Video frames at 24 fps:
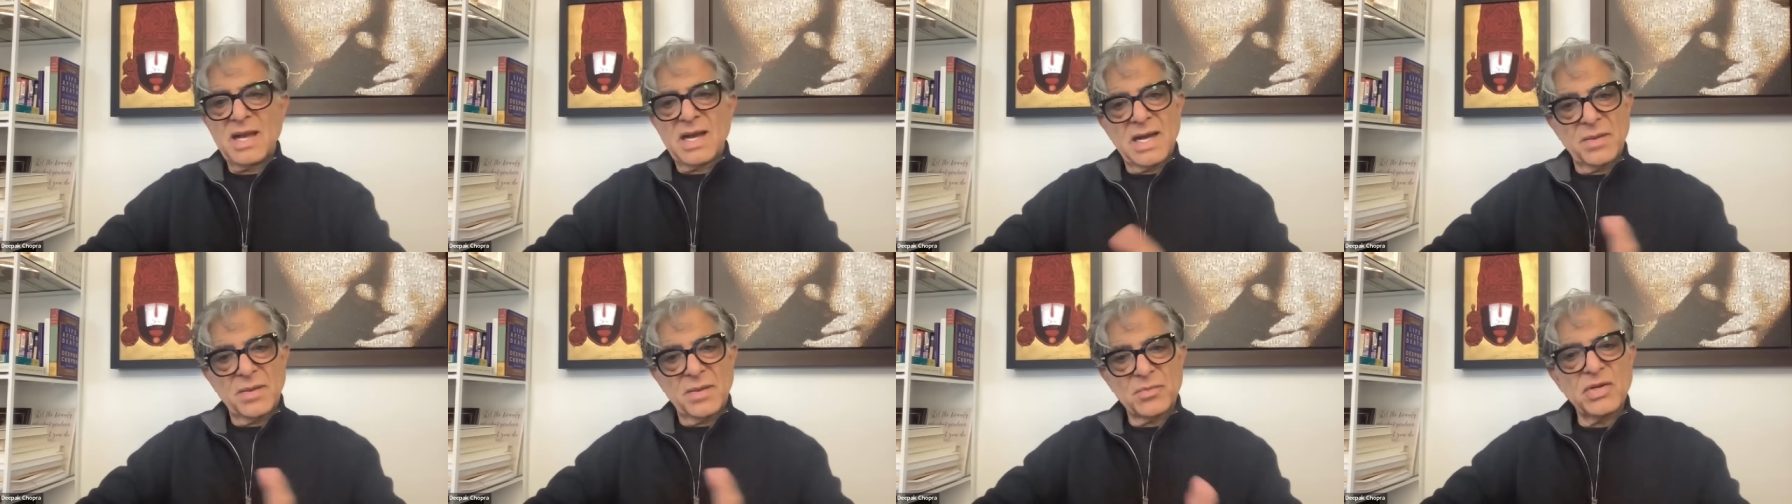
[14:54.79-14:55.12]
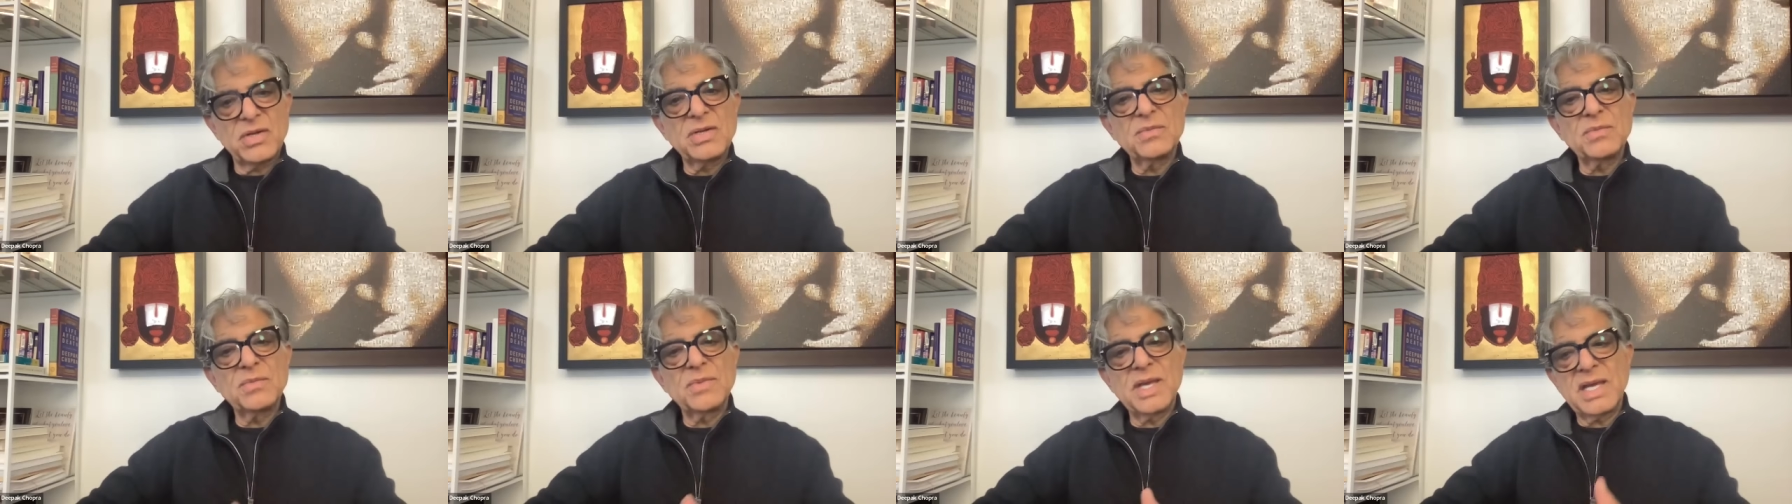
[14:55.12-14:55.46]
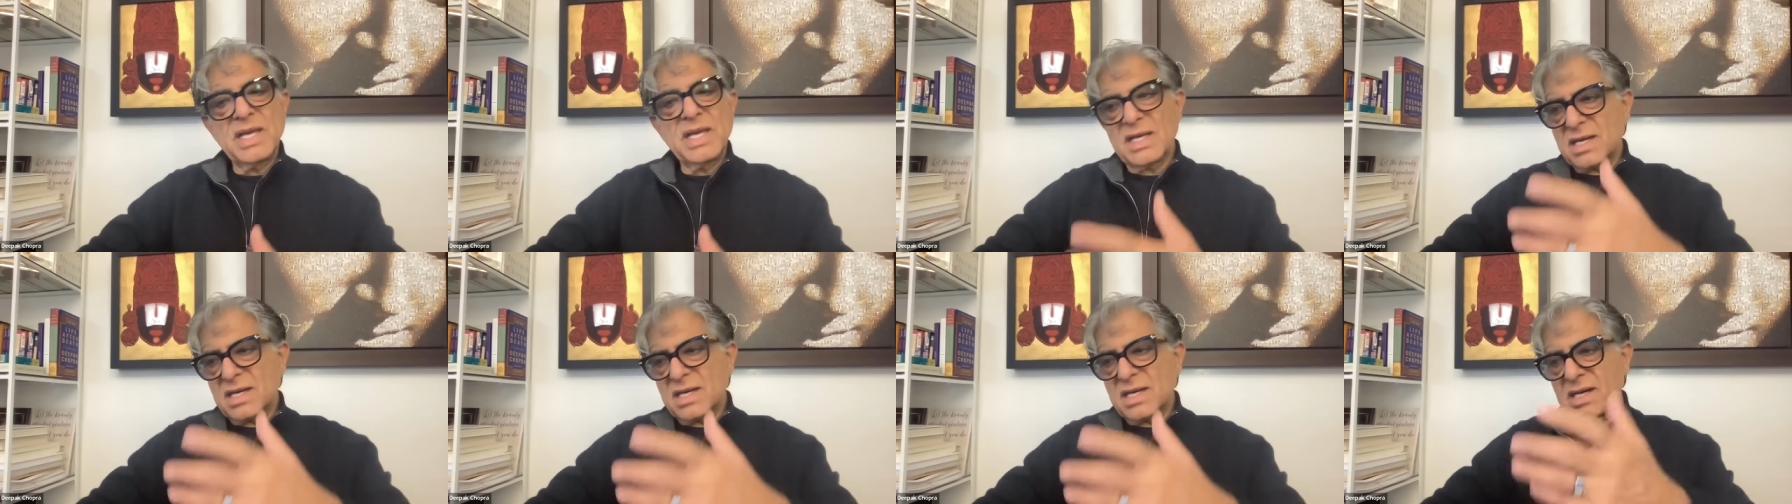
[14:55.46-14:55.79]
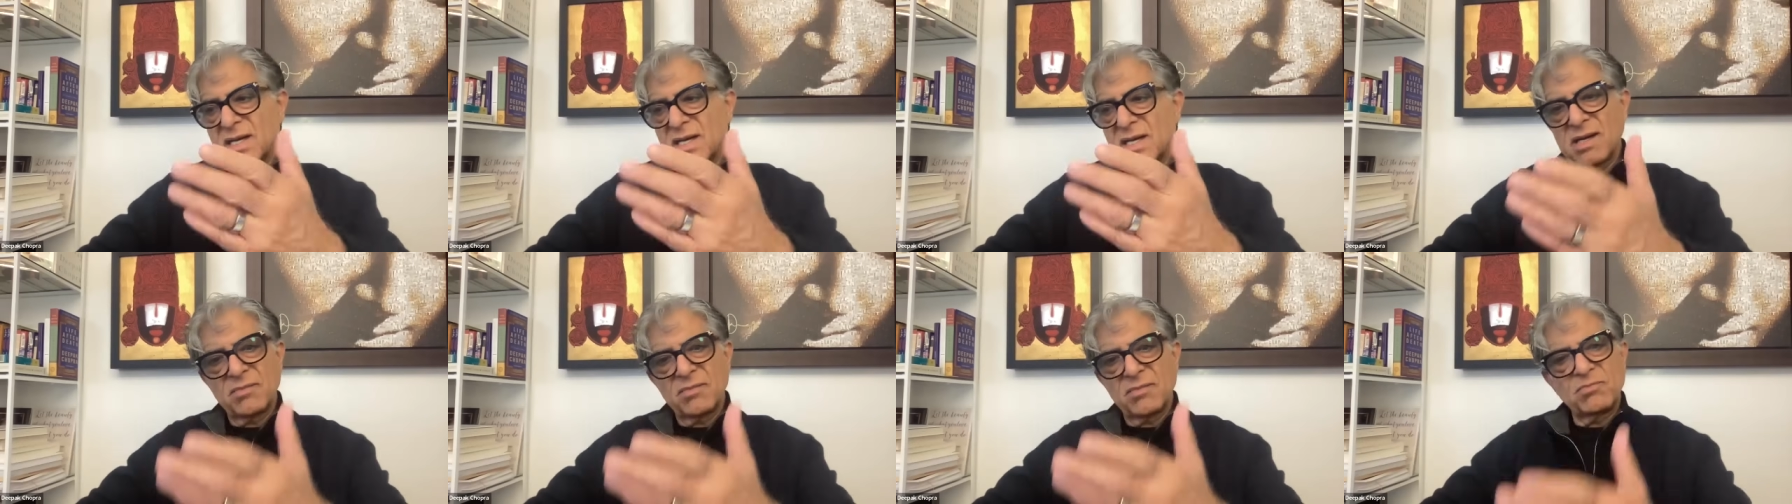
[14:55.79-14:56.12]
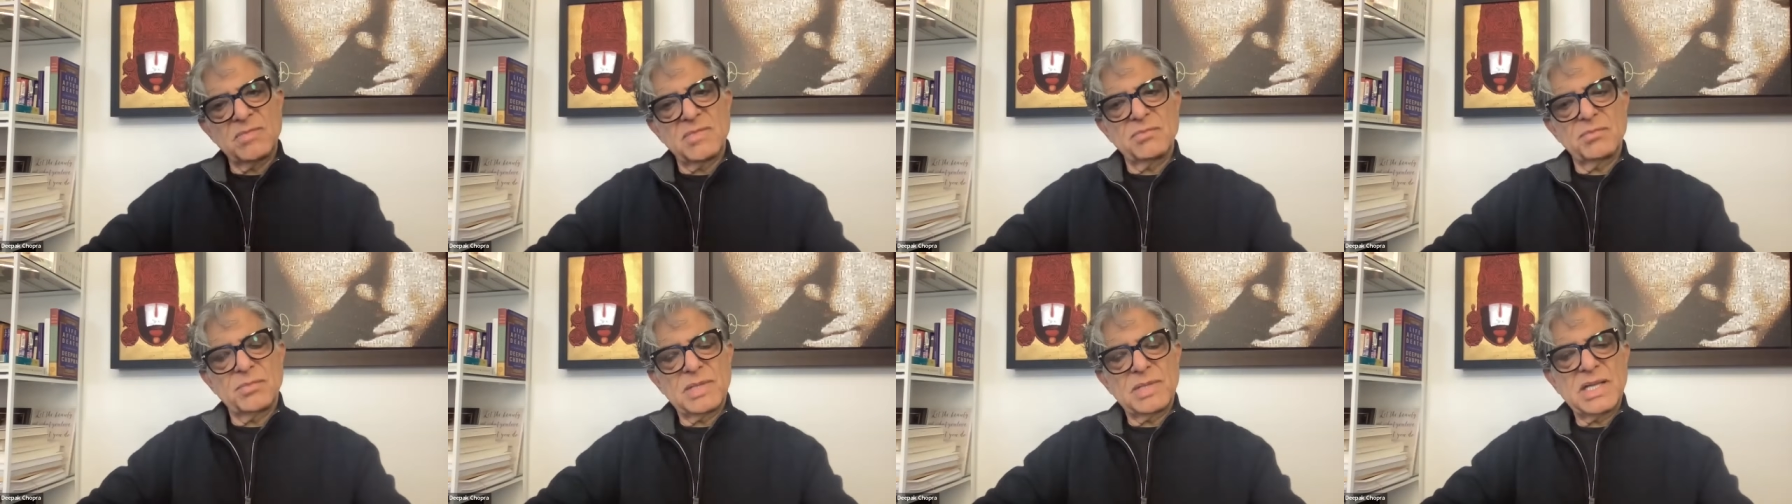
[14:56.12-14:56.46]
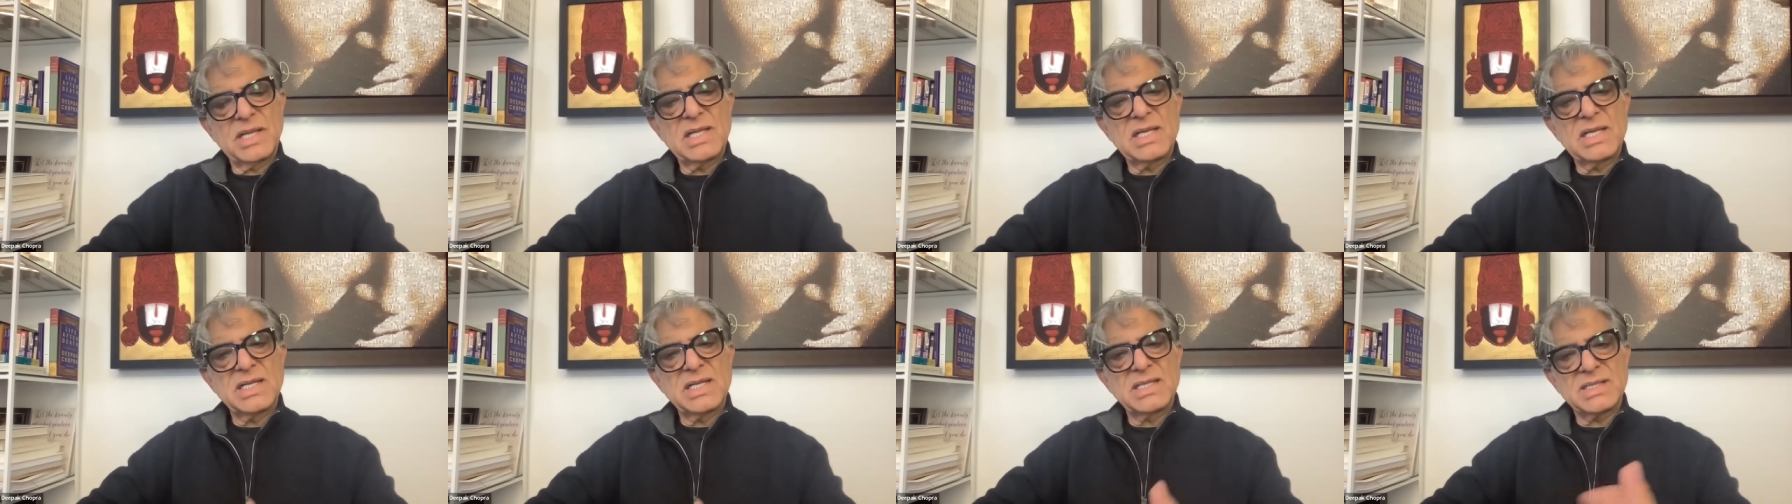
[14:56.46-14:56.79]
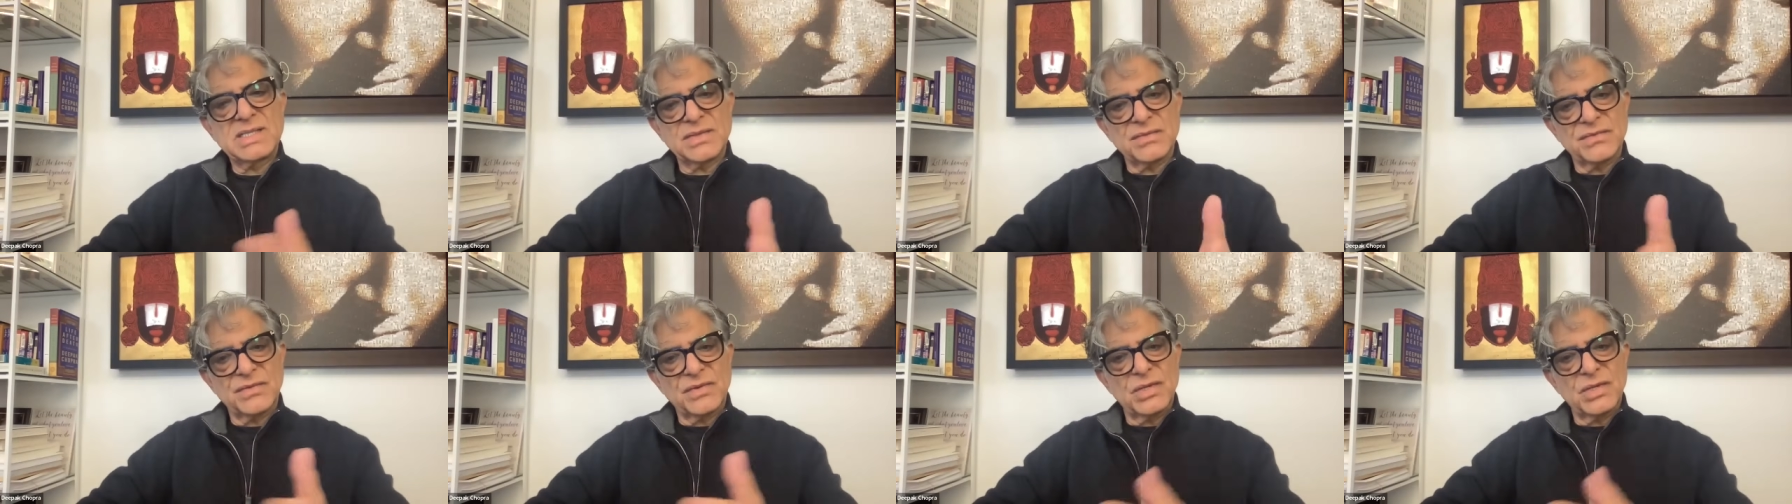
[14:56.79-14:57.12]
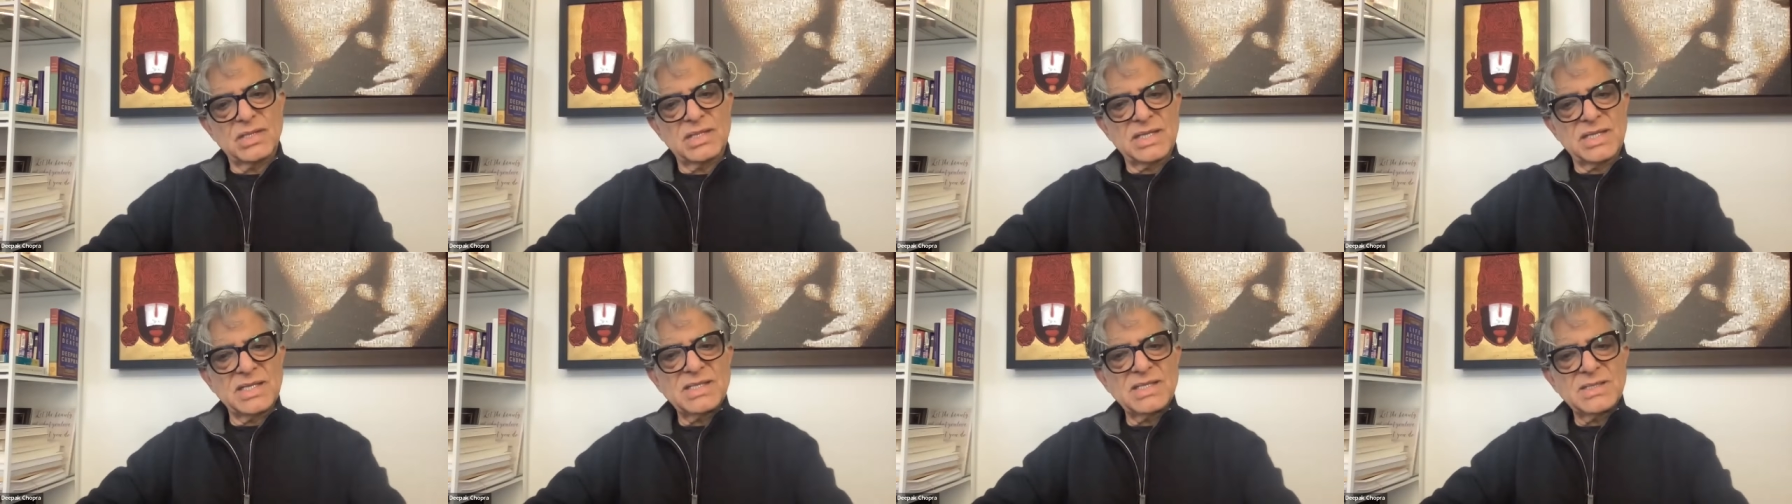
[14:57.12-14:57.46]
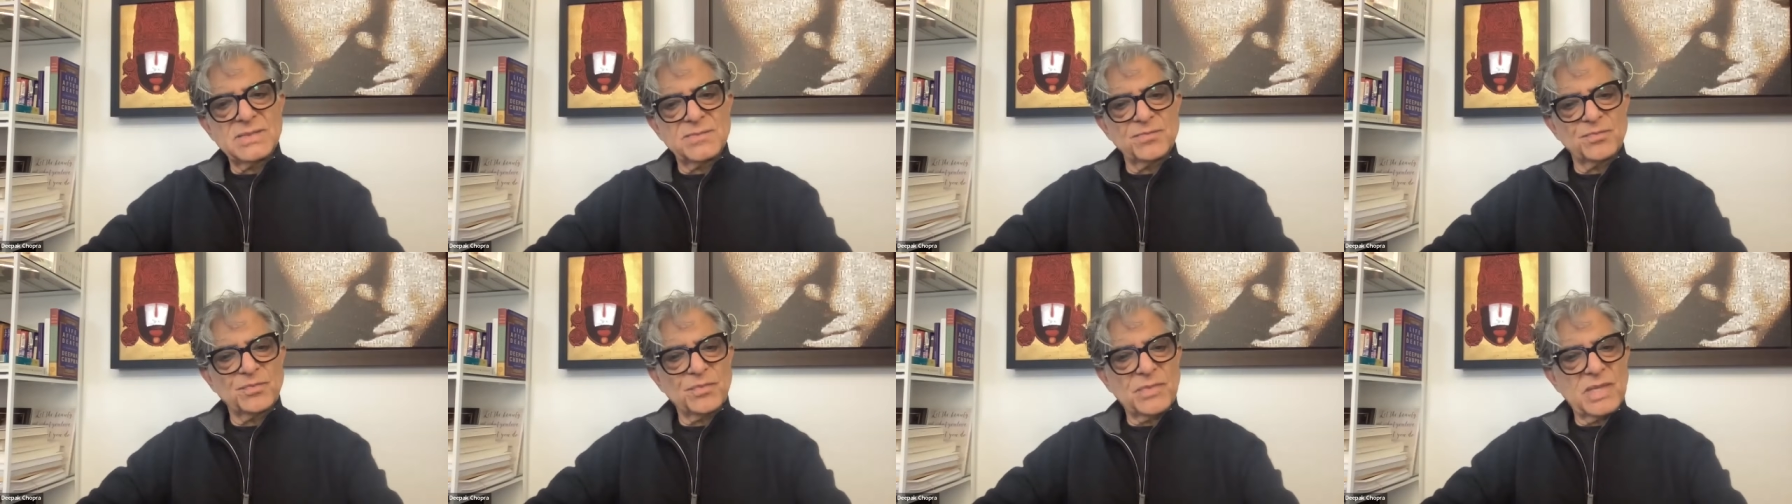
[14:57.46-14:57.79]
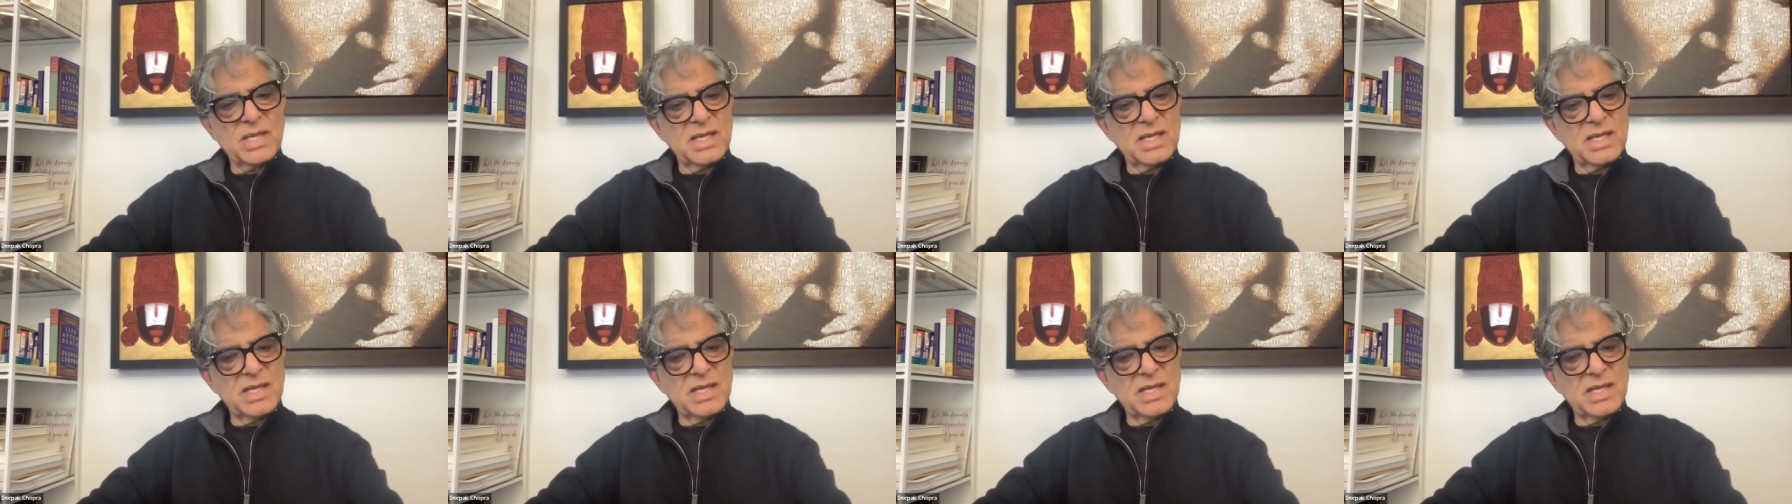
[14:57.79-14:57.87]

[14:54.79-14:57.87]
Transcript: I'm going to make a playlist of all these,